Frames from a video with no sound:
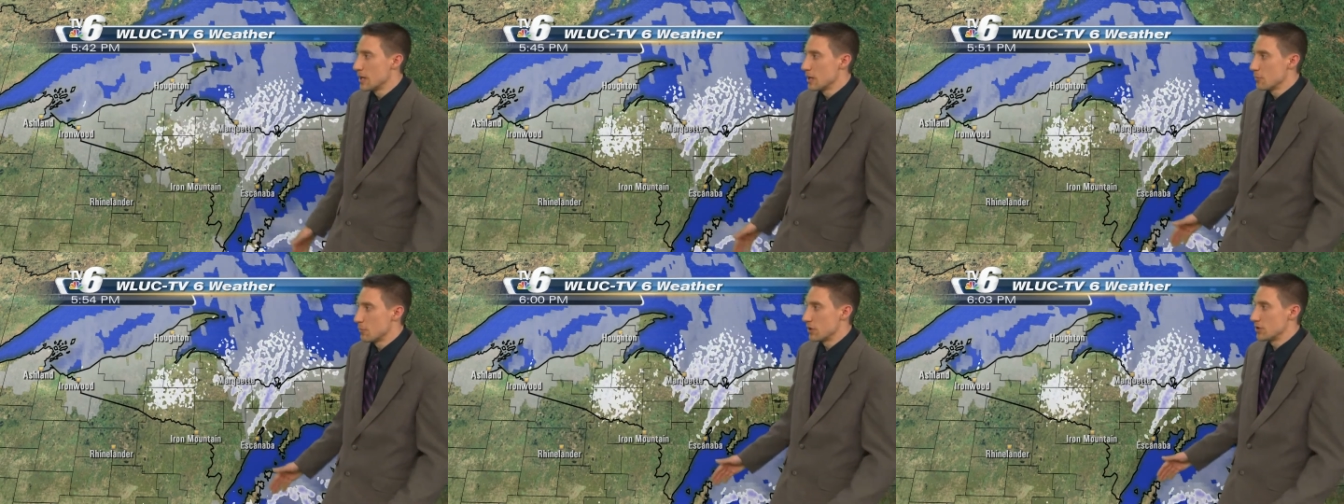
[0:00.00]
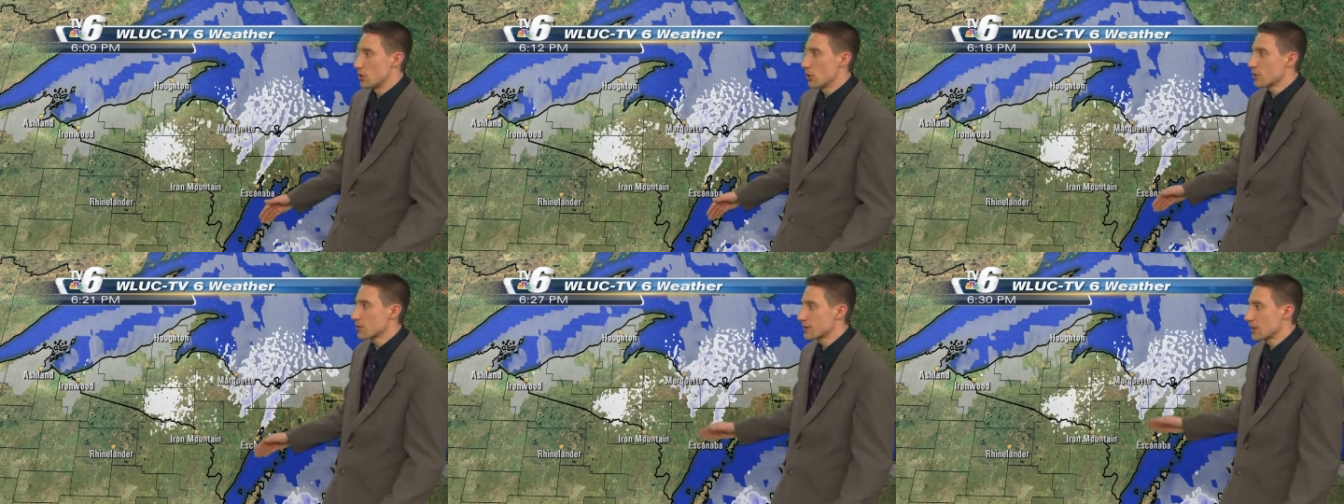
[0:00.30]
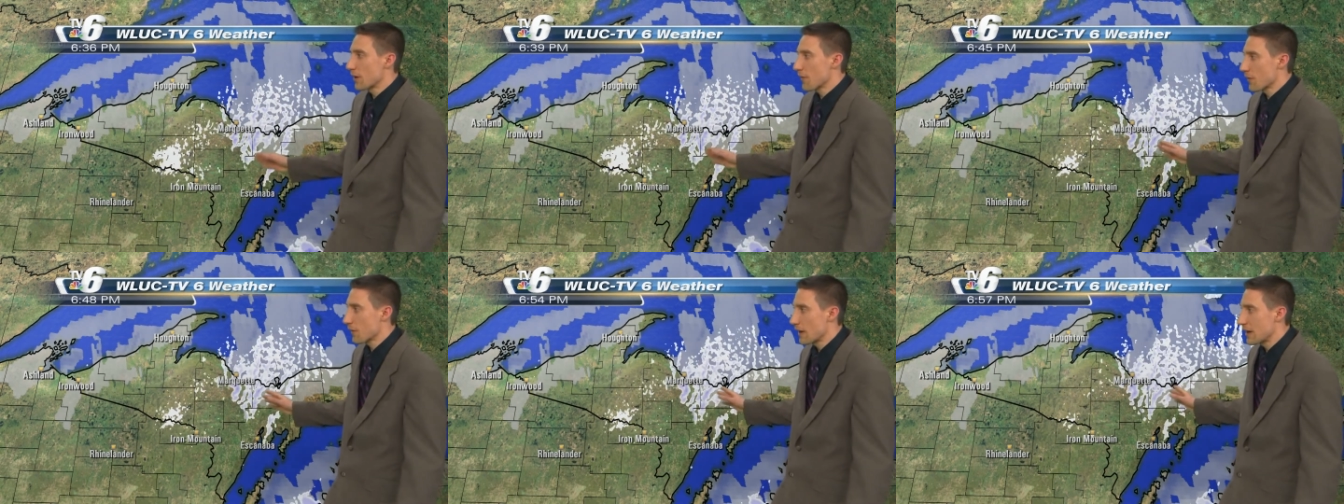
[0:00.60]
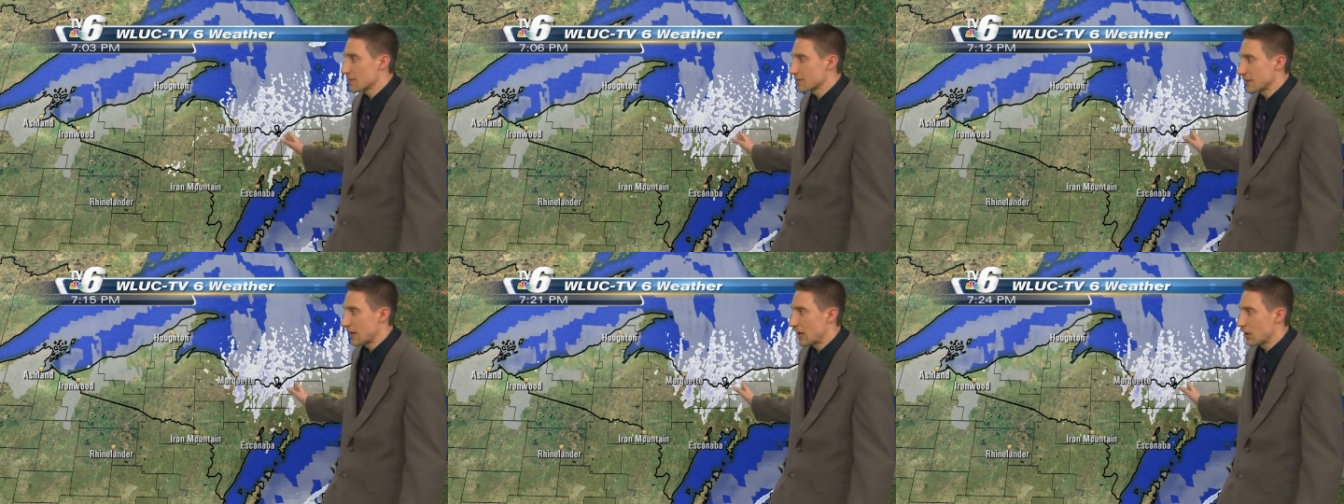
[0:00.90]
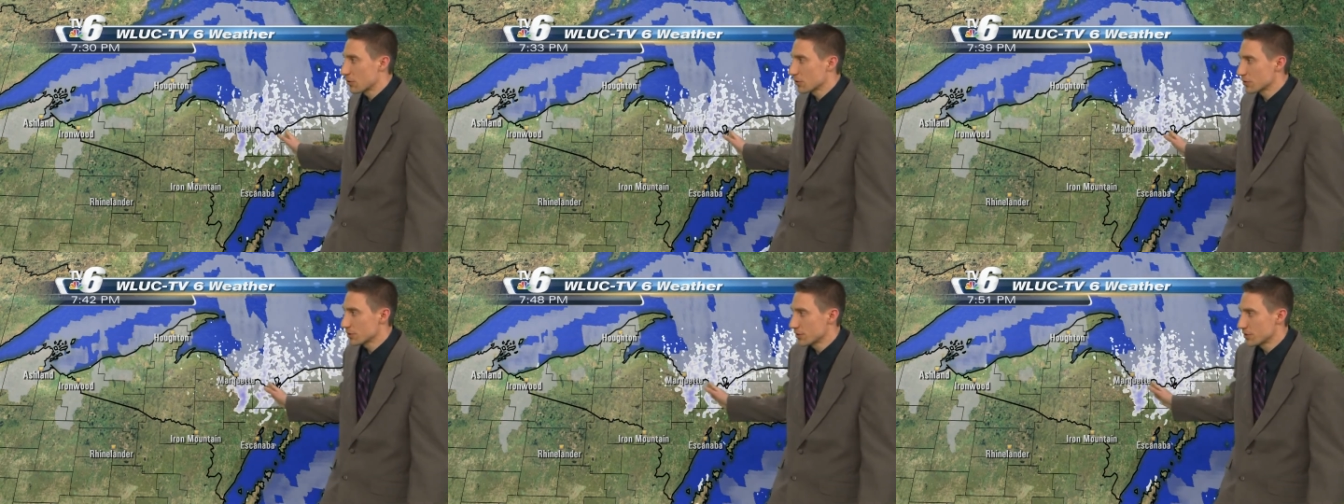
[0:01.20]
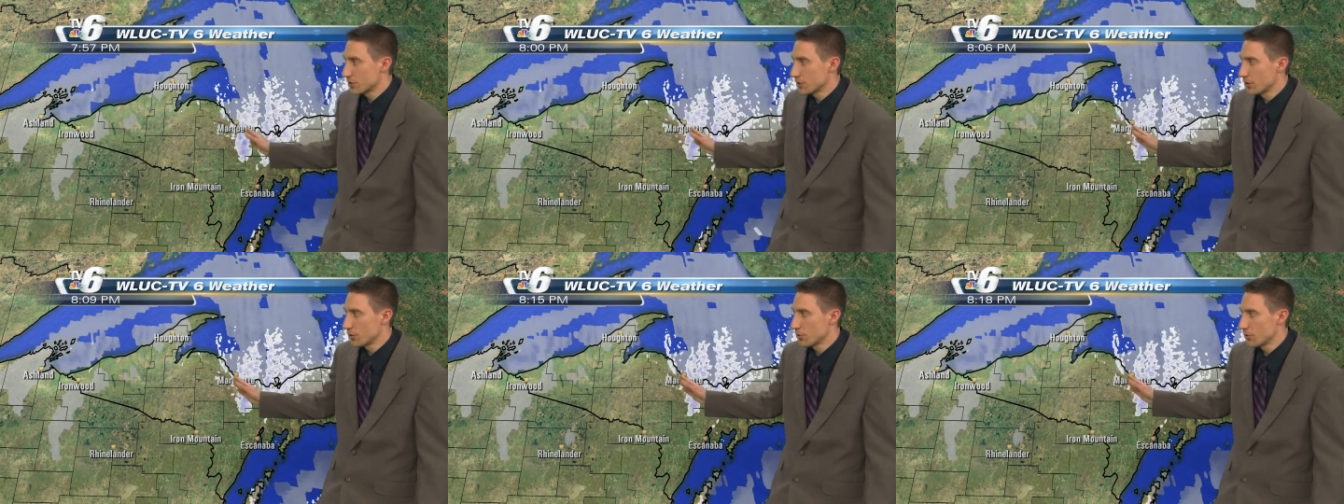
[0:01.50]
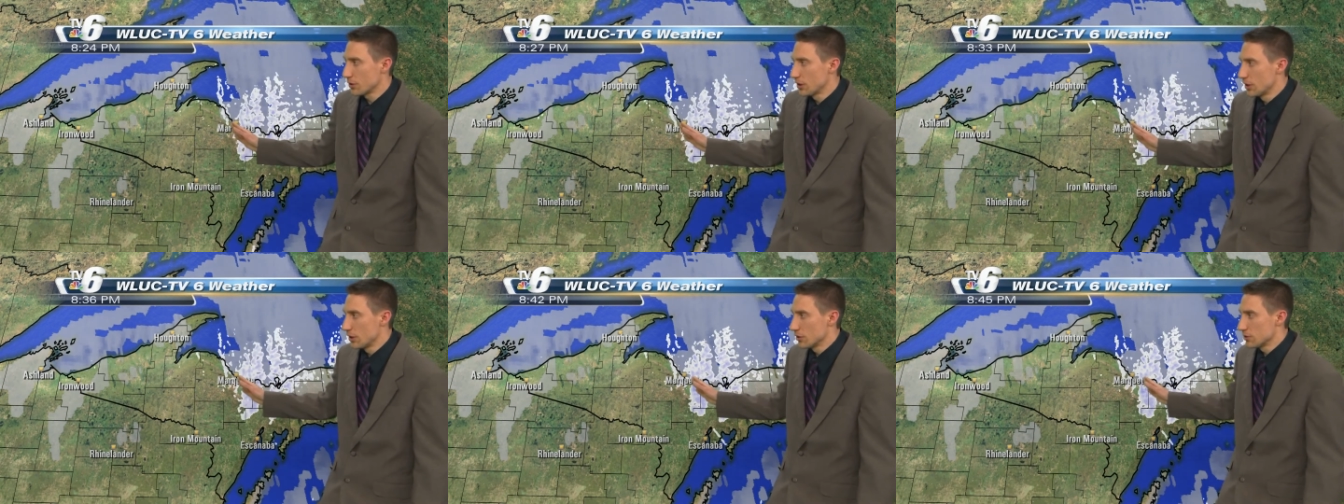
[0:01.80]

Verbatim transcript: But notice how the last hour or so,